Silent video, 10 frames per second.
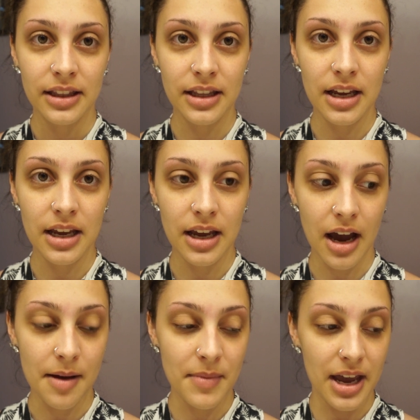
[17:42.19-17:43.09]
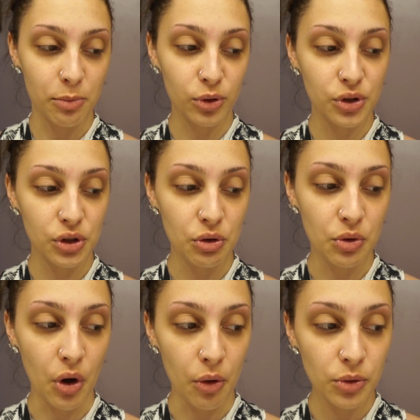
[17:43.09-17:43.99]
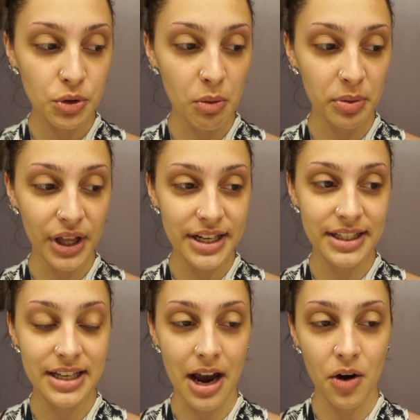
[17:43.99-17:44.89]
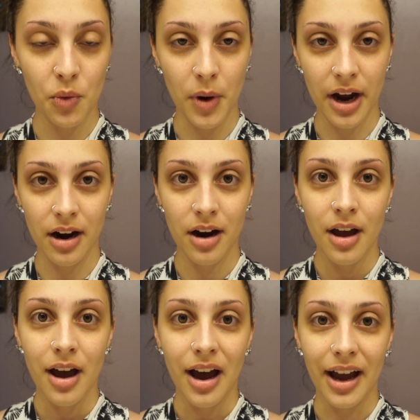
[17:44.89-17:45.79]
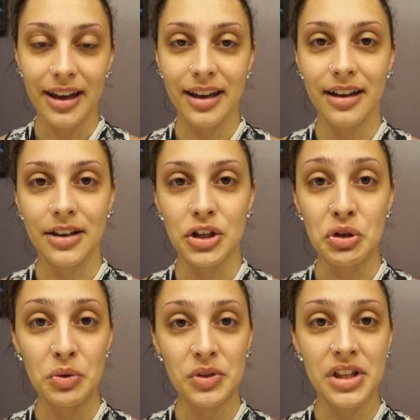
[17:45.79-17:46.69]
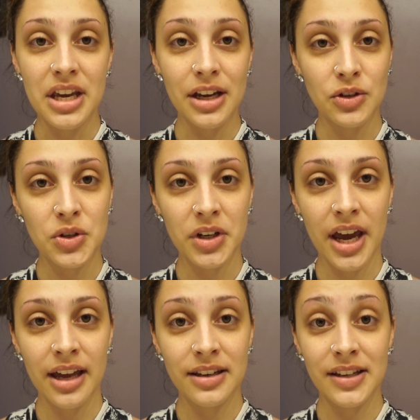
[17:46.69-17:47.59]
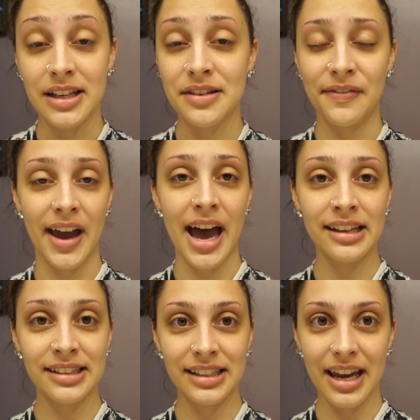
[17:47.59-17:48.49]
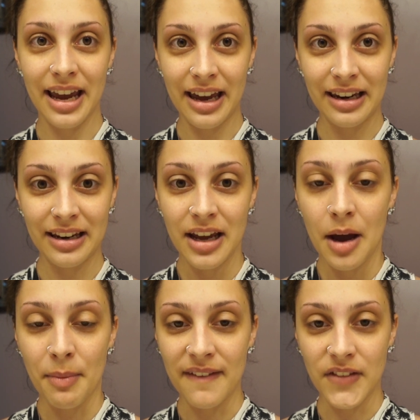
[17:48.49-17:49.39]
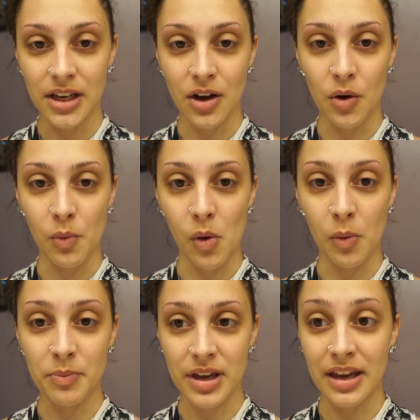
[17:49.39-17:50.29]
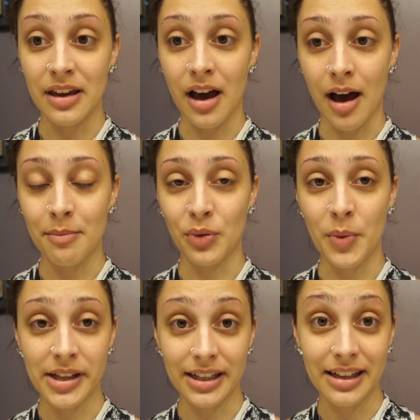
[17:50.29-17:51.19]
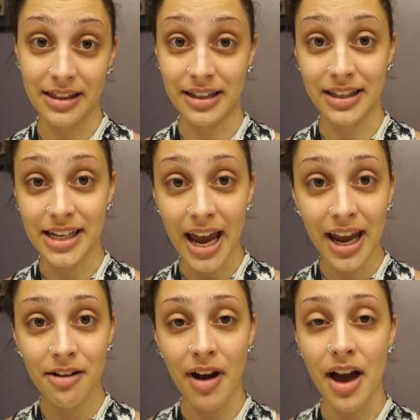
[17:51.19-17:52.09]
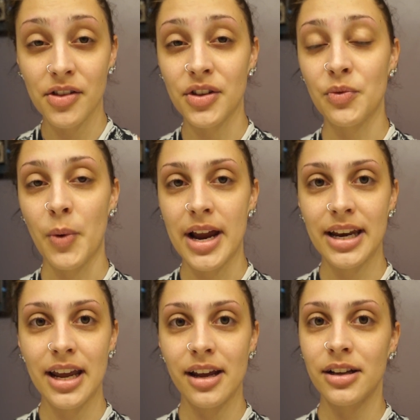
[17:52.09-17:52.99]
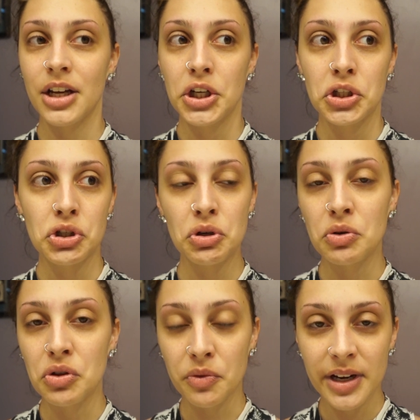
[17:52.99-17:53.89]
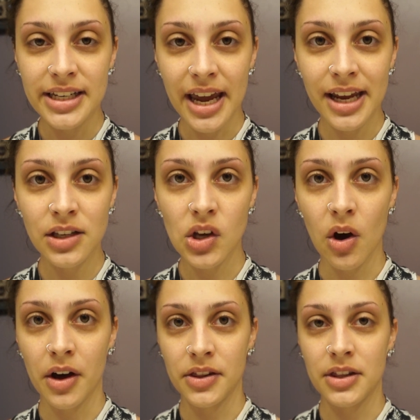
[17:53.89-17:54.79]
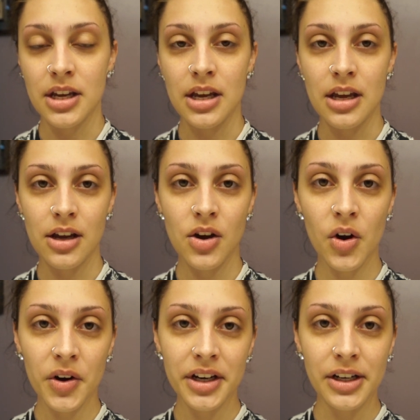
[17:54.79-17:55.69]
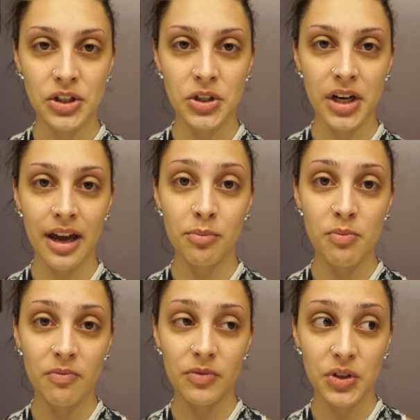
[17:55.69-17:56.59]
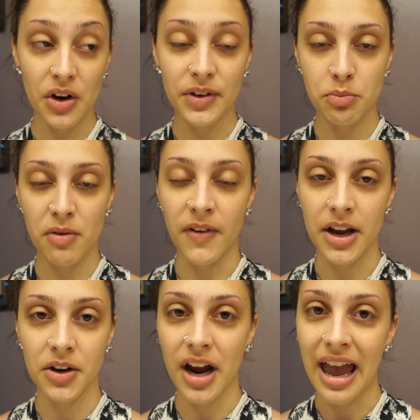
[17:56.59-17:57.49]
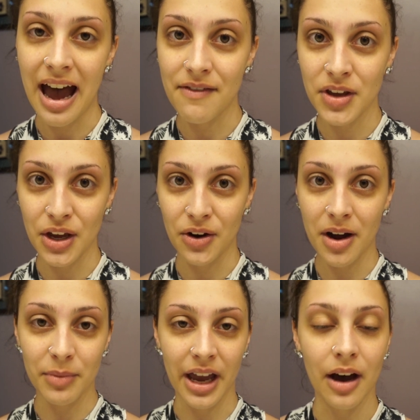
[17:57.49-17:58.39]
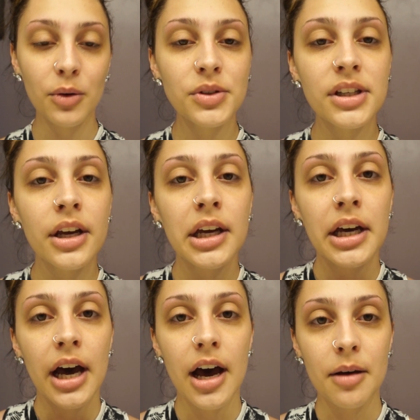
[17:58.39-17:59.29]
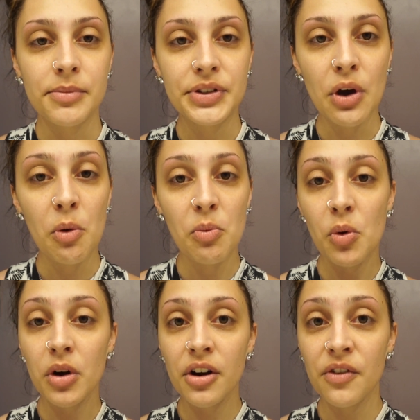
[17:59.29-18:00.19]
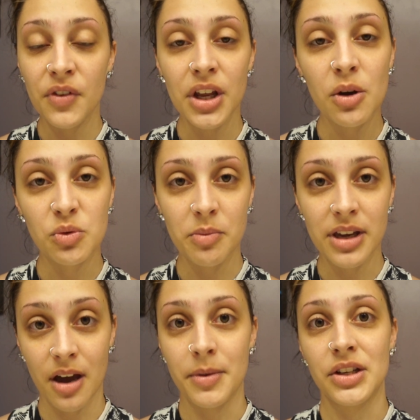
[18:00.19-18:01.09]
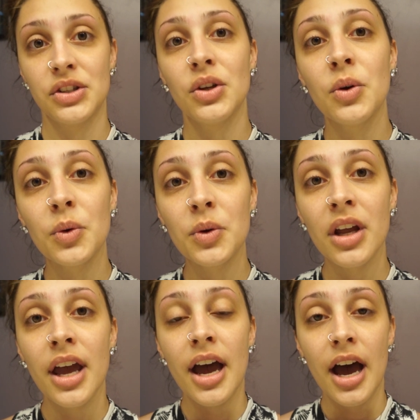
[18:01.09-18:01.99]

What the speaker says: I'm able to go to a place now where I can use the internet, it's fast, and my video will be up within the day rather than waiting 2 to 3 days on the current internet service provider I have here at my house. So more videos will be coming soon.